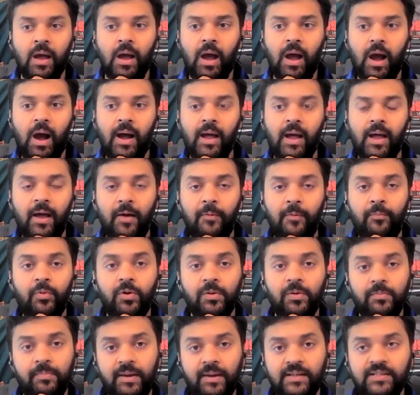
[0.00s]
I have
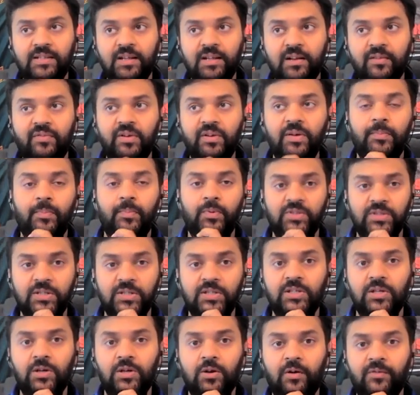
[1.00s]
put myself in a
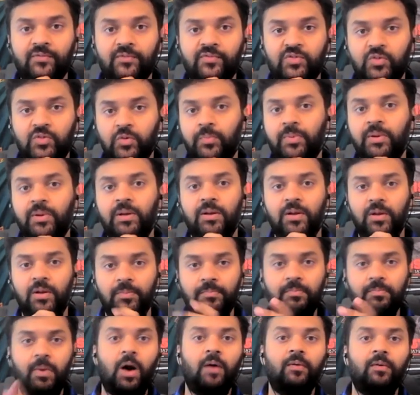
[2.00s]
position of superior
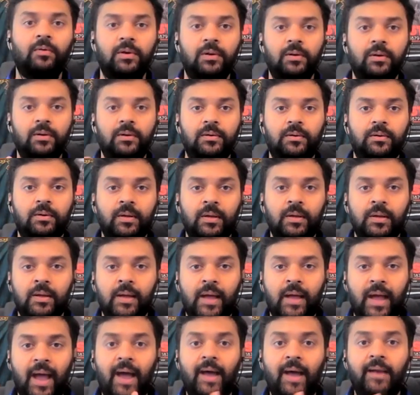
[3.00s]
power
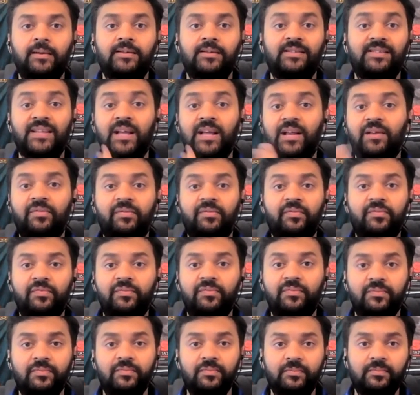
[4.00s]
and a self
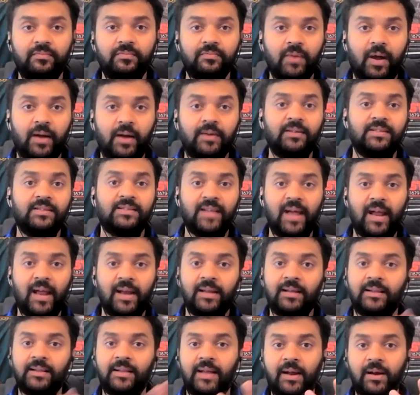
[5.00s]

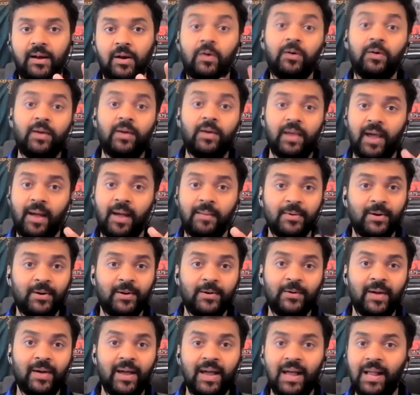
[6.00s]
understanding that, okay, I'm
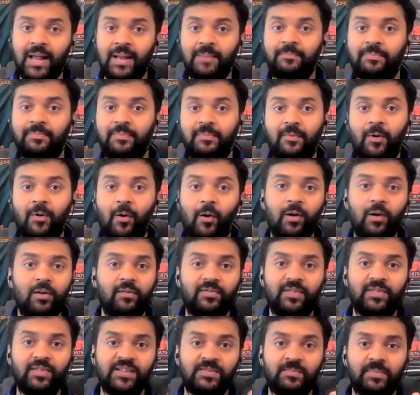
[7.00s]
going to help all
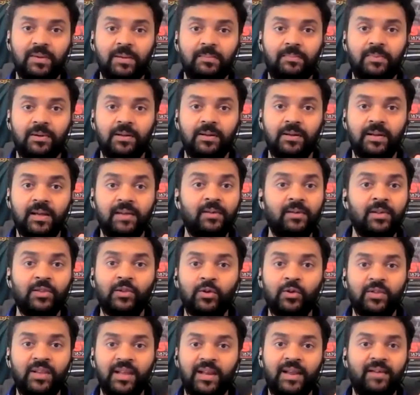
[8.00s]
of these people, even
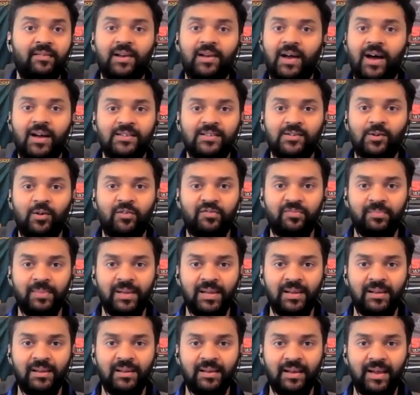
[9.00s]
though they never asked of
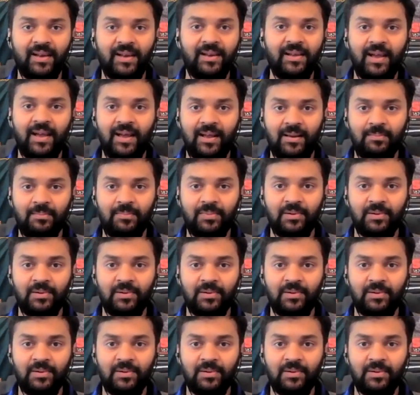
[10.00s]
me any help.